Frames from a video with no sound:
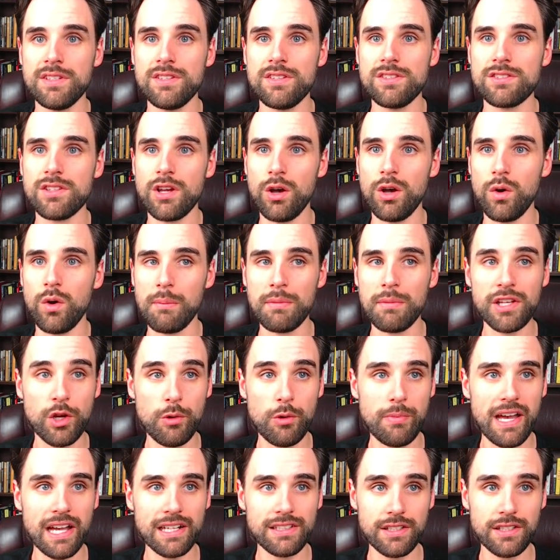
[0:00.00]
So I'm going to
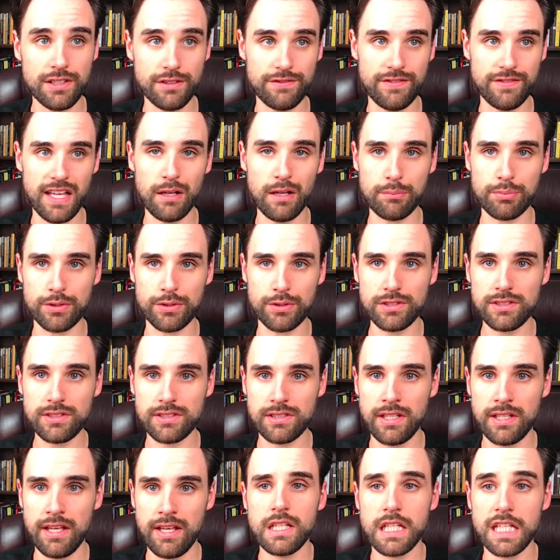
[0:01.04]
go back to
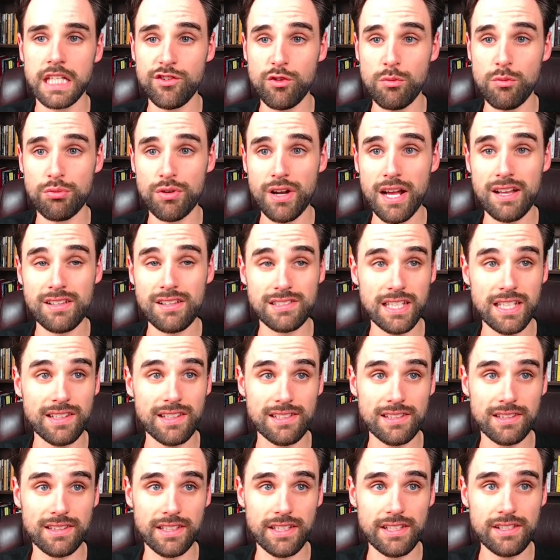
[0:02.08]
developers. If you browse down
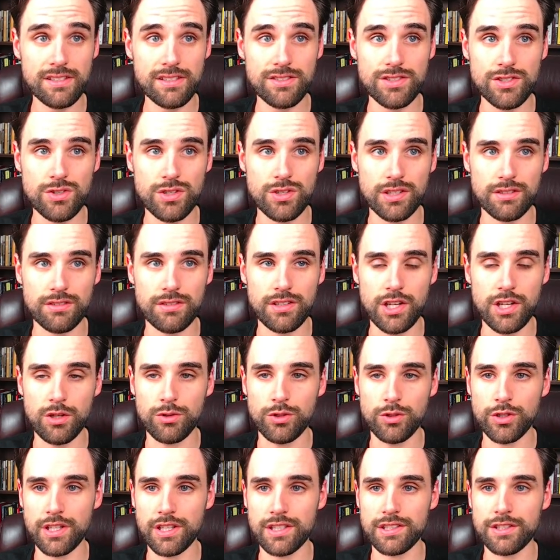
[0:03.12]
this list, you can, you know,
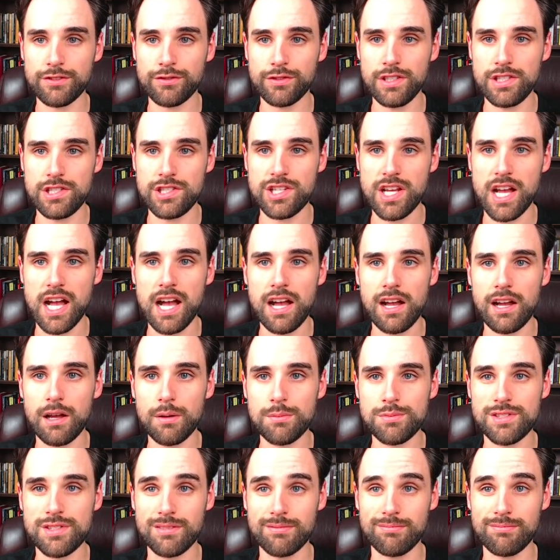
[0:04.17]
look at different
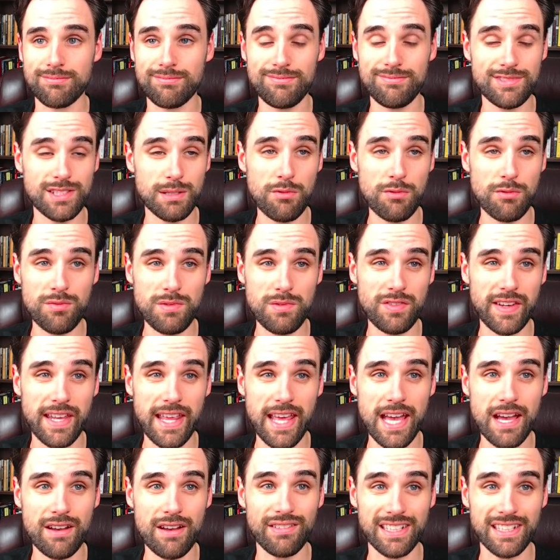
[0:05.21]
jobs, and some of them even
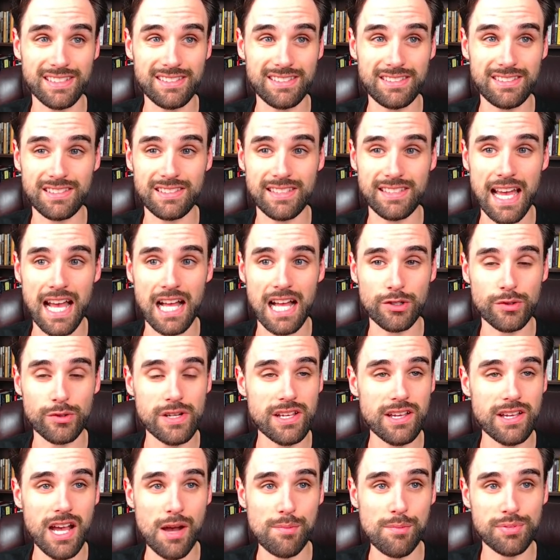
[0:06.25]
have like salary
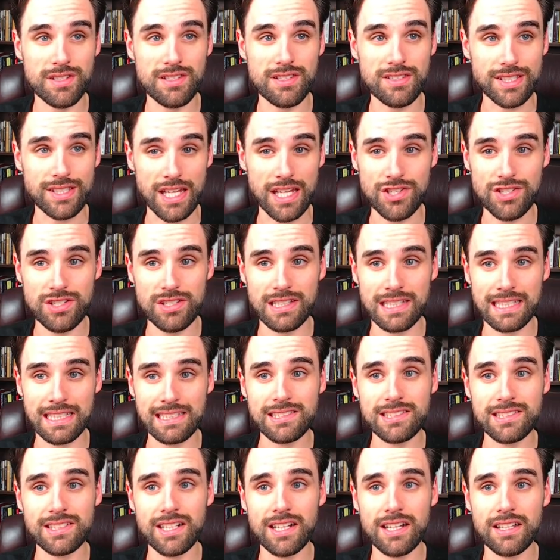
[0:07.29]
compensation
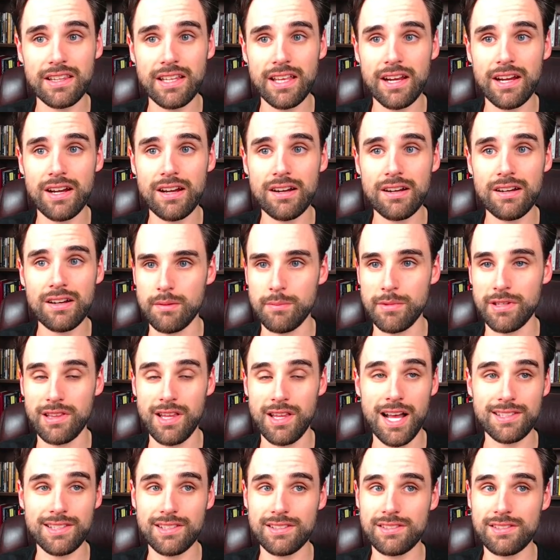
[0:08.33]
listed on there. I mean,
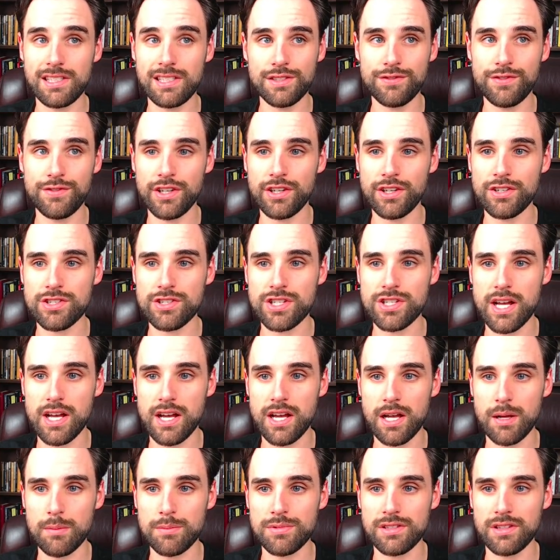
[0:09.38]
lots of six-figure
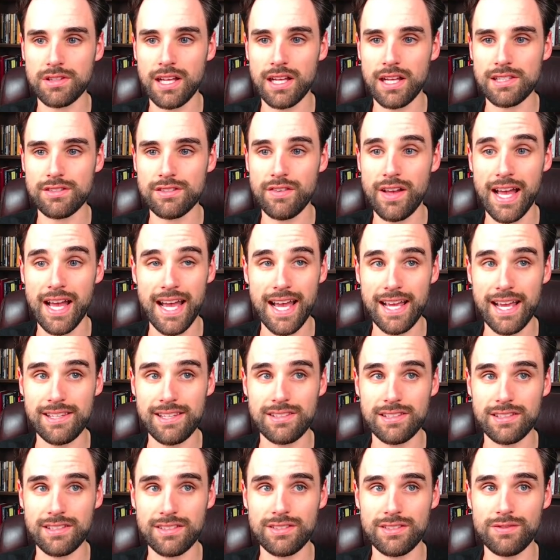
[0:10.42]
jobs, lots of high
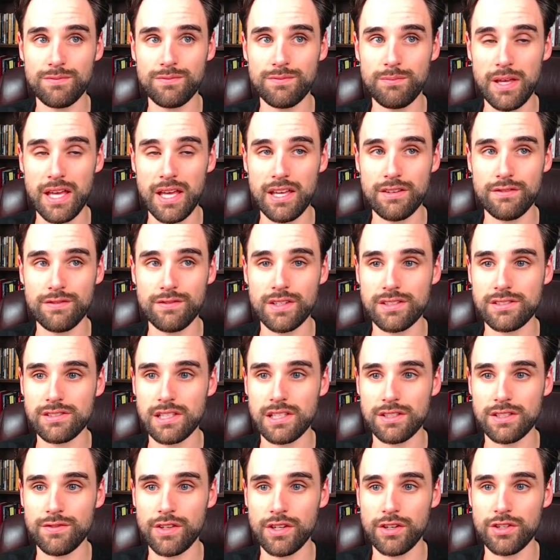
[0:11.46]

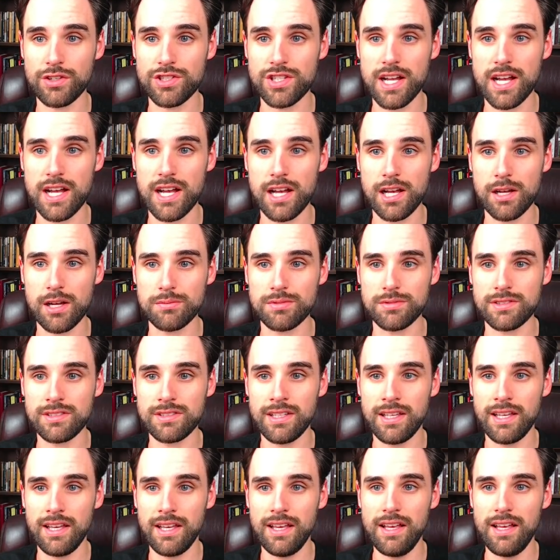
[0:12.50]
six-figure jobs,
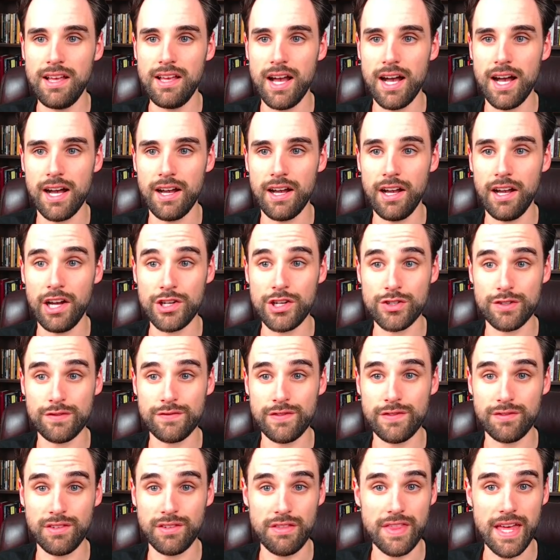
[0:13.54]

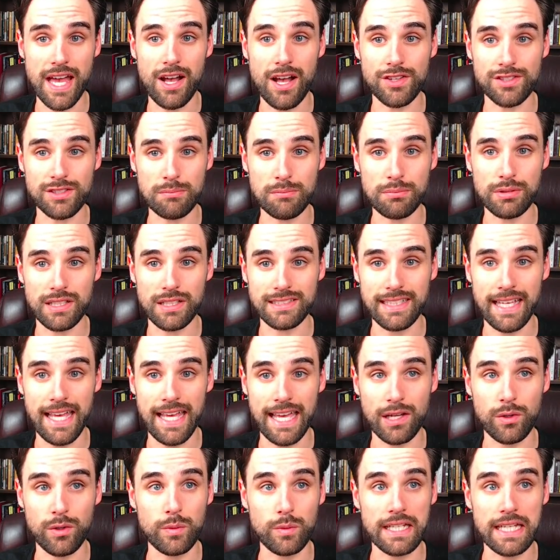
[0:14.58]
150,000 plus
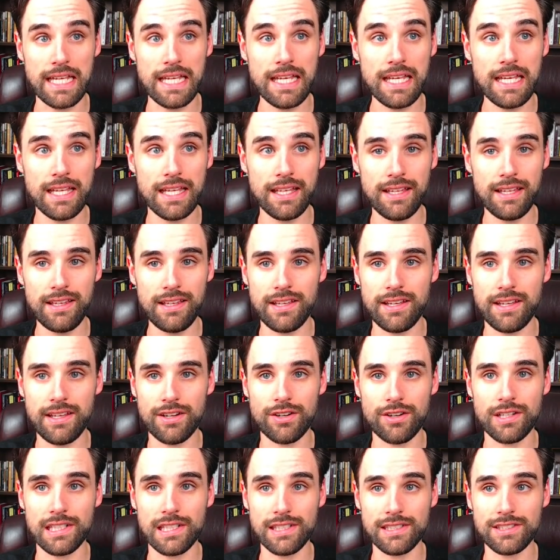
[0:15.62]
equity
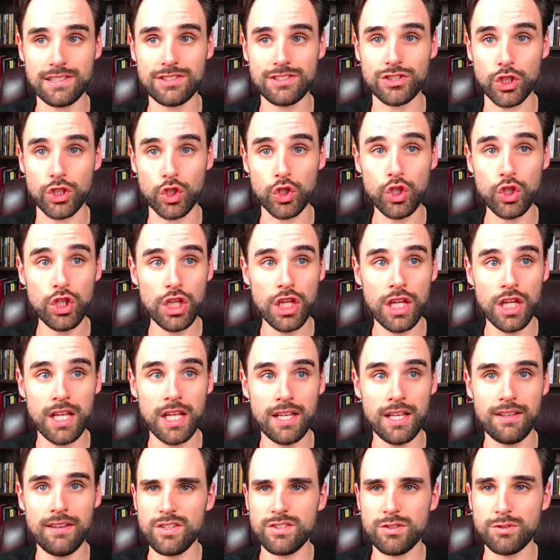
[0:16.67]
here at Circle.
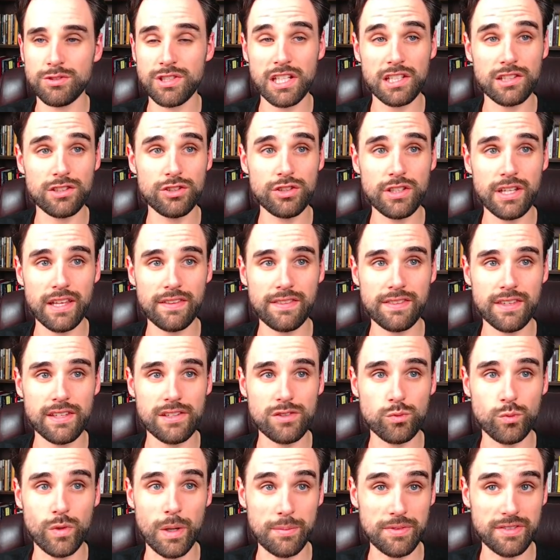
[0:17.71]
So take a look at
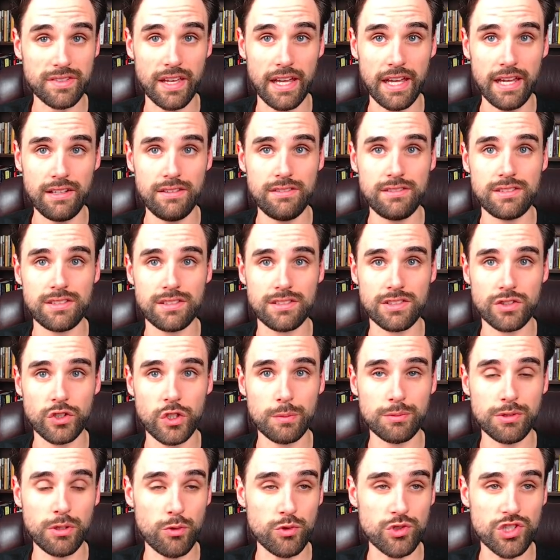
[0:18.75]
this website. This is
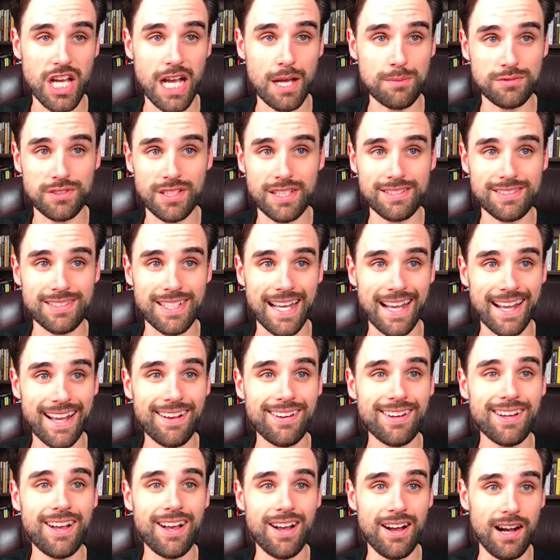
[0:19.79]

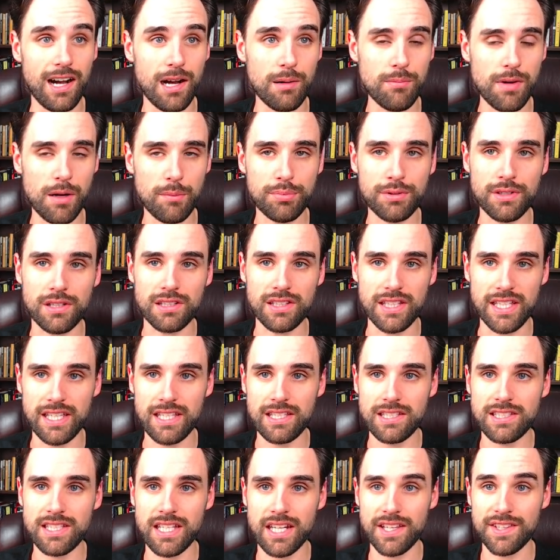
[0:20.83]
cryptojobslist.com. I'll put a
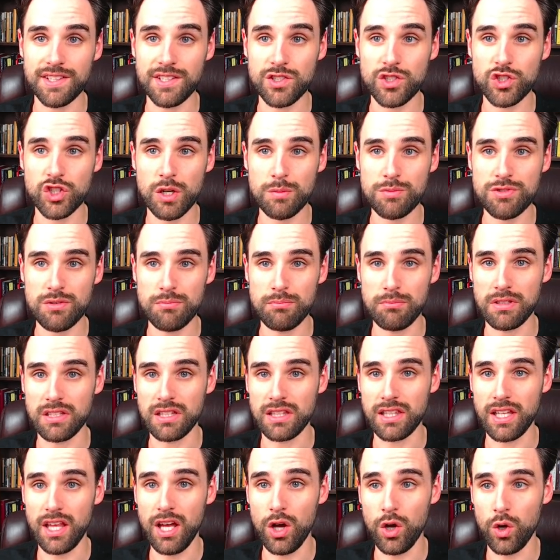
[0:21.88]
link down in the description
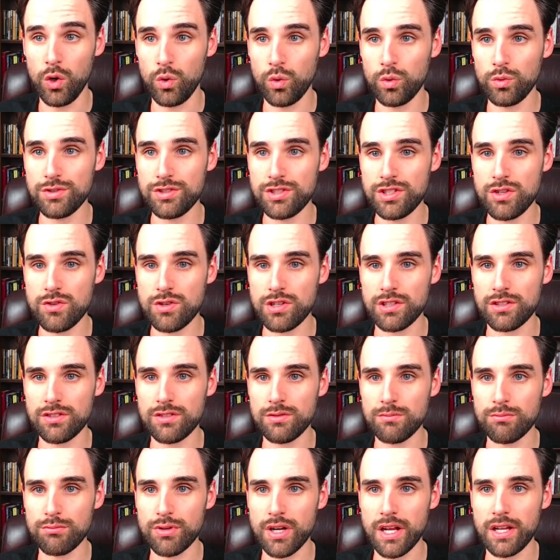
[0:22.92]
below so you
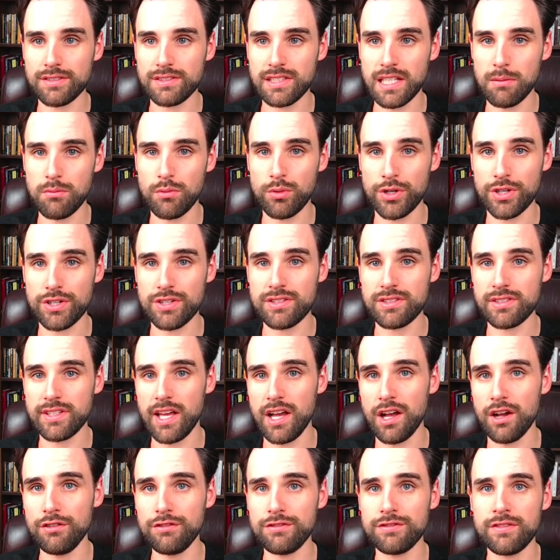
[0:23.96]
can browse that more
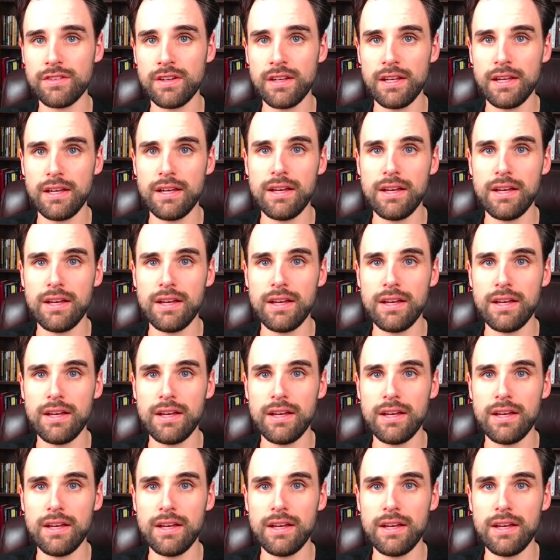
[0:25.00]
yourself.